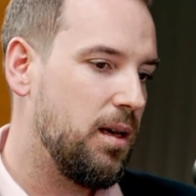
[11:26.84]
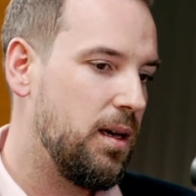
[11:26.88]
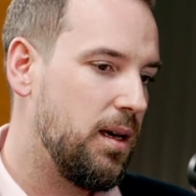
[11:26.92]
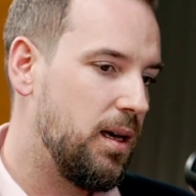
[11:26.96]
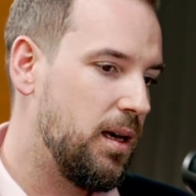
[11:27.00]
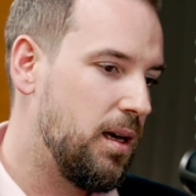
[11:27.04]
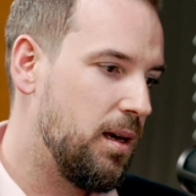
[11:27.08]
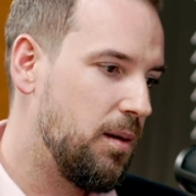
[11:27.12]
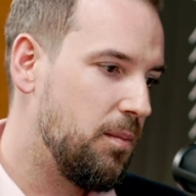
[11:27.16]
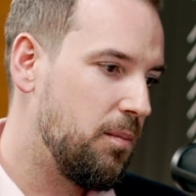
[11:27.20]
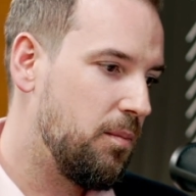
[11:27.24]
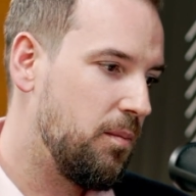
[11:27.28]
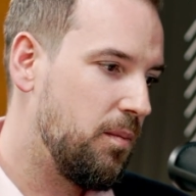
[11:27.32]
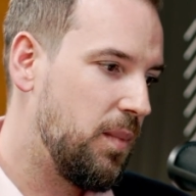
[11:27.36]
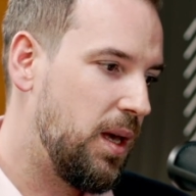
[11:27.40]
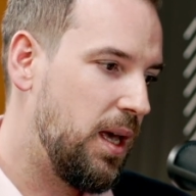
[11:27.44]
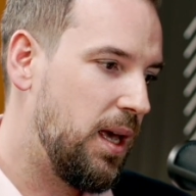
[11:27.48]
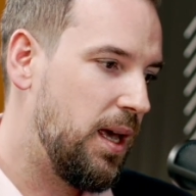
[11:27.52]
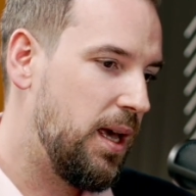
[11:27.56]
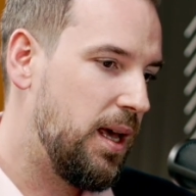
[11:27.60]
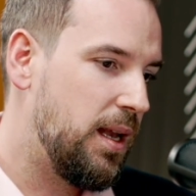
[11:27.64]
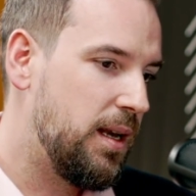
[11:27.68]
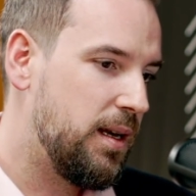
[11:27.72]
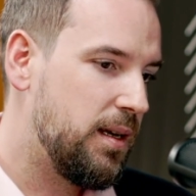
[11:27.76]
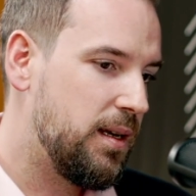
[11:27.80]
um,
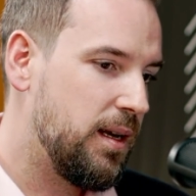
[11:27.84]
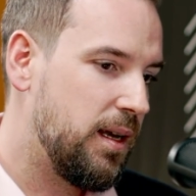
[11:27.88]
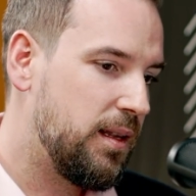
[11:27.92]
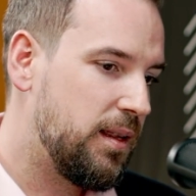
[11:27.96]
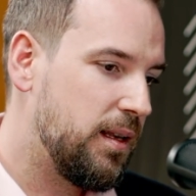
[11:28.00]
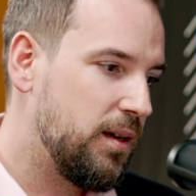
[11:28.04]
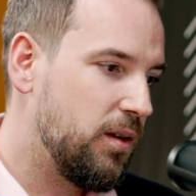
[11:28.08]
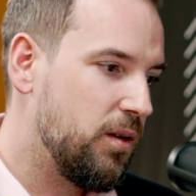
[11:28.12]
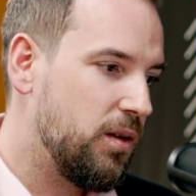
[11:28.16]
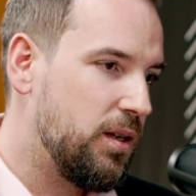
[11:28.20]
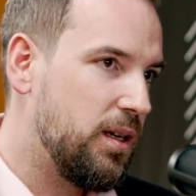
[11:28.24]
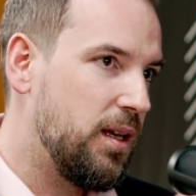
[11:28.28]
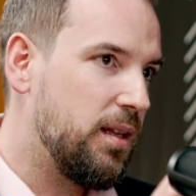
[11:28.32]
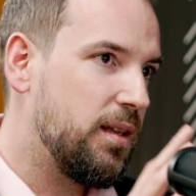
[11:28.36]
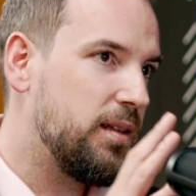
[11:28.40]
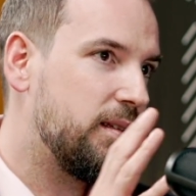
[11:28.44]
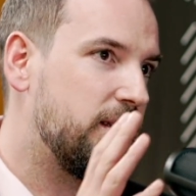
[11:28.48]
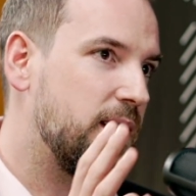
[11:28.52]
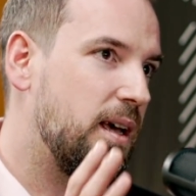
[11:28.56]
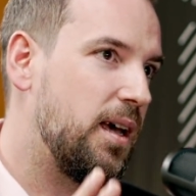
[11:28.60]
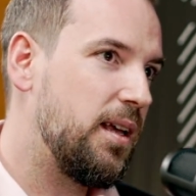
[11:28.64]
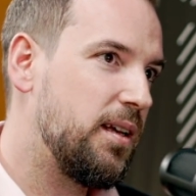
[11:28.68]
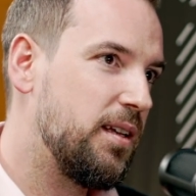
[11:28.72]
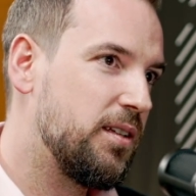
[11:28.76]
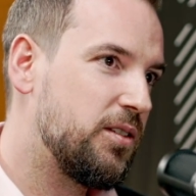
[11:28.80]
and I think on the other
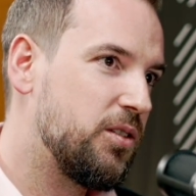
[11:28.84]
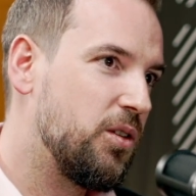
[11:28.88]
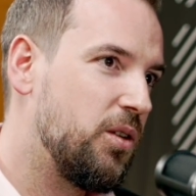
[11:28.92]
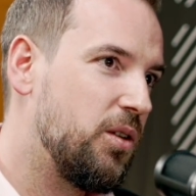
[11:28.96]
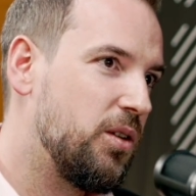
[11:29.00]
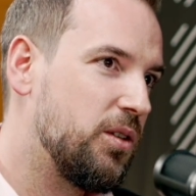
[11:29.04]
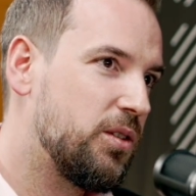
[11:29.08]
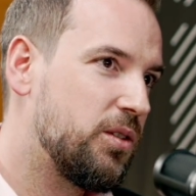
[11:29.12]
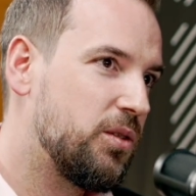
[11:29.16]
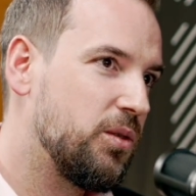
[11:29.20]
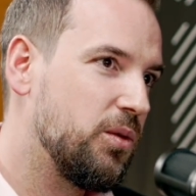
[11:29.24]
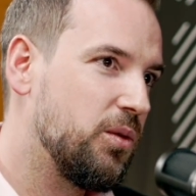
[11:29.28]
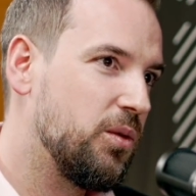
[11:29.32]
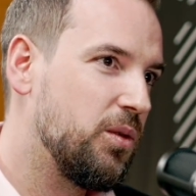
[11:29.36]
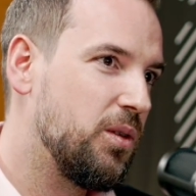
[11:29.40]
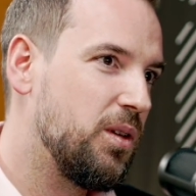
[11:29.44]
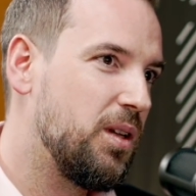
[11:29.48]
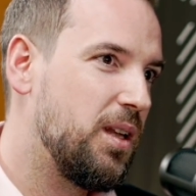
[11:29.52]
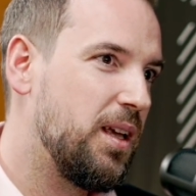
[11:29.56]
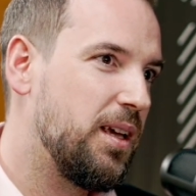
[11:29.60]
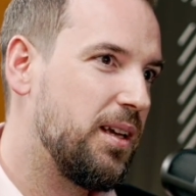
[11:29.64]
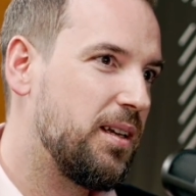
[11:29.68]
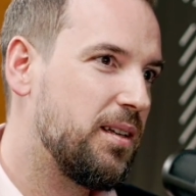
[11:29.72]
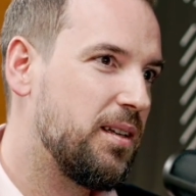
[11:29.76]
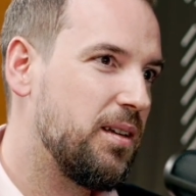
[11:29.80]
side it's also
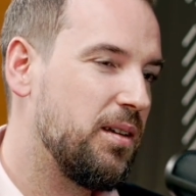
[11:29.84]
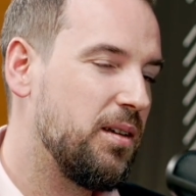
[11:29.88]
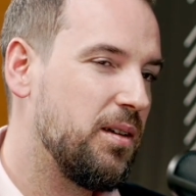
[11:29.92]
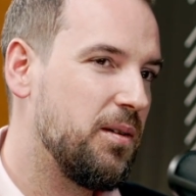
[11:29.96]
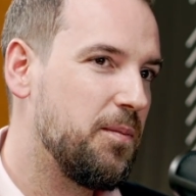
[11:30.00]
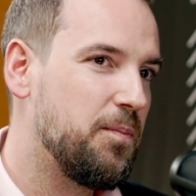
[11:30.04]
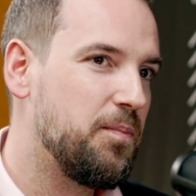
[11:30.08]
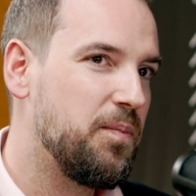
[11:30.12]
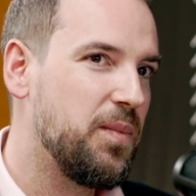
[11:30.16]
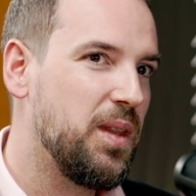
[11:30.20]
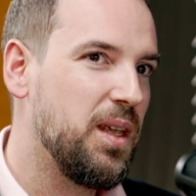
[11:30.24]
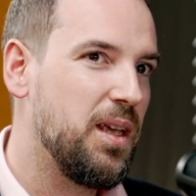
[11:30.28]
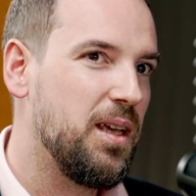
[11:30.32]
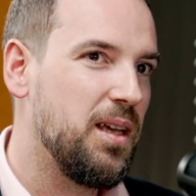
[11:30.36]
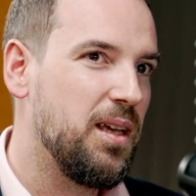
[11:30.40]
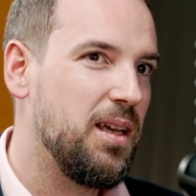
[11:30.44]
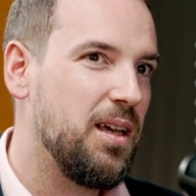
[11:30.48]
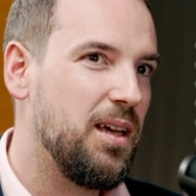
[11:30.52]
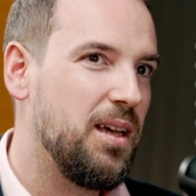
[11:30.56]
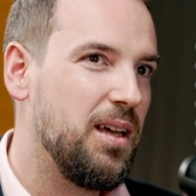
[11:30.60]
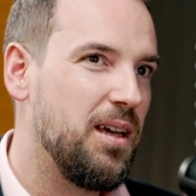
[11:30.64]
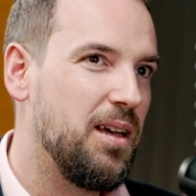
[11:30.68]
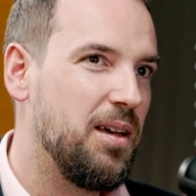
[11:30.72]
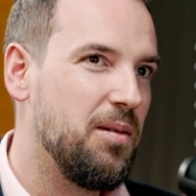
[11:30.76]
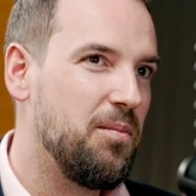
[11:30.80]
like the
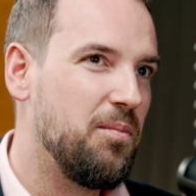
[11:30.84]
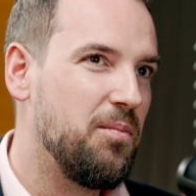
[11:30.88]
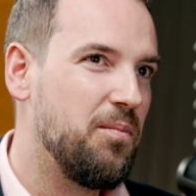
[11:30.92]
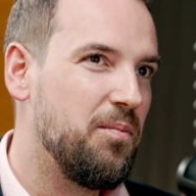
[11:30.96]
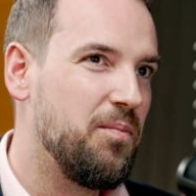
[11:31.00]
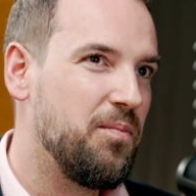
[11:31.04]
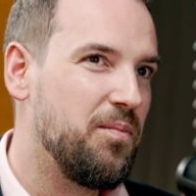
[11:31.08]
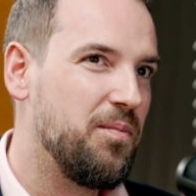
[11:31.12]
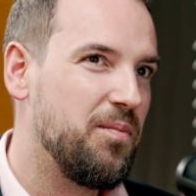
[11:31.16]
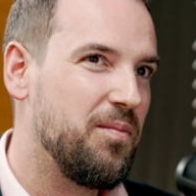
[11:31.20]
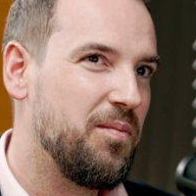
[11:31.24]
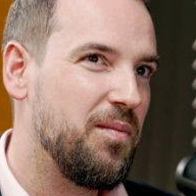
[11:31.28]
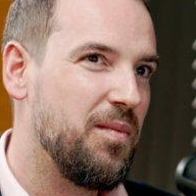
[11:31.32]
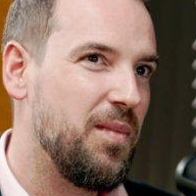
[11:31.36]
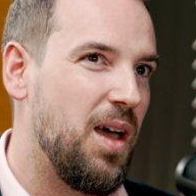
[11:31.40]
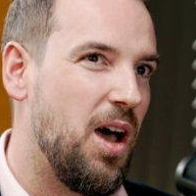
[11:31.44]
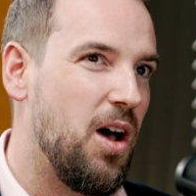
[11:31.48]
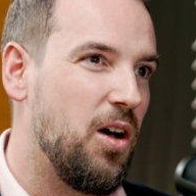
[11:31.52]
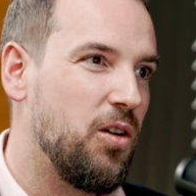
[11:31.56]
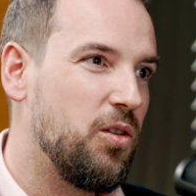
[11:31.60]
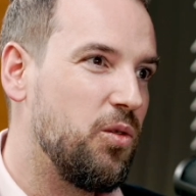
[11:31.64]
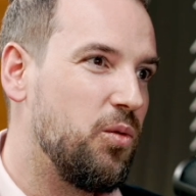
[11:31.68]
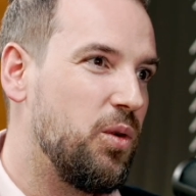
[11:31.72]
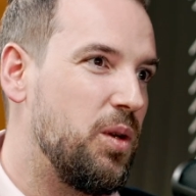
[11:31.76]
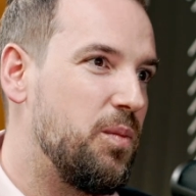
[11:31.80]
um,
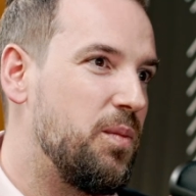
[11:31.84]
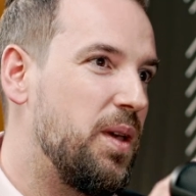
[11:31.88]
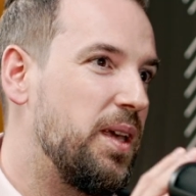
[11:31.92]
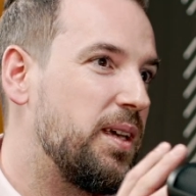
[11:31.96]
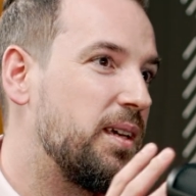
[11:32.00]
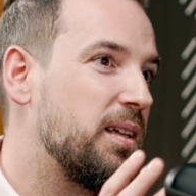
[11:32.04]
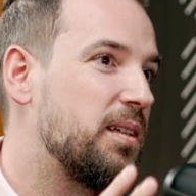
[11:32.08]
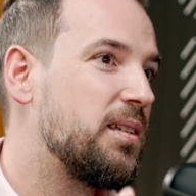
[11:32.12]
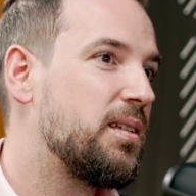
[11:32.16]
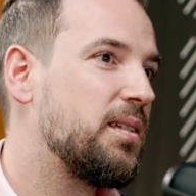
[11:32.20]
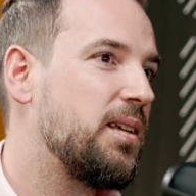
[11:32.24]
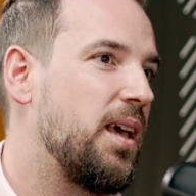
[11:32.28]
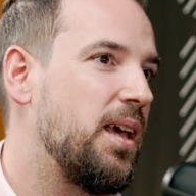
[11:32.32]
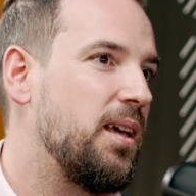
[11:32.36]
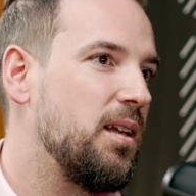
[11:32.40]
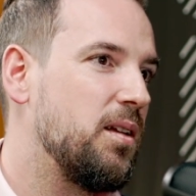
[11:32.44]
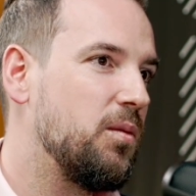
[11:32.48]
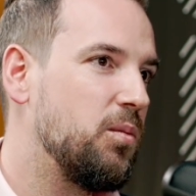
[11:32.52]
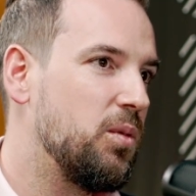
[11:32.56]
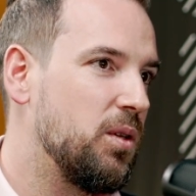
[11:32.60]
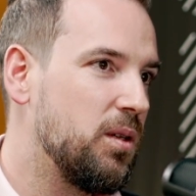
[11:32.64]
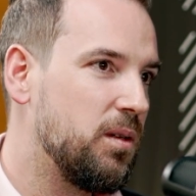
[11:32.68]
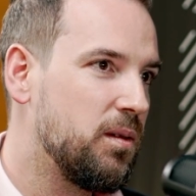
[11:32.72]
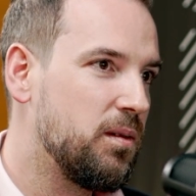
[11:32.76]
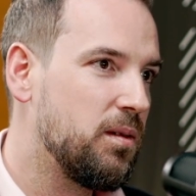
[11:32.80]
how do we make it
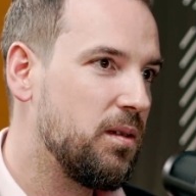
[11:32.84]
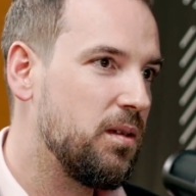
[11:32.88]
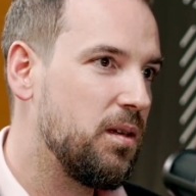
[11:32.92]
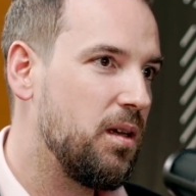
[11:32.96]
scalable?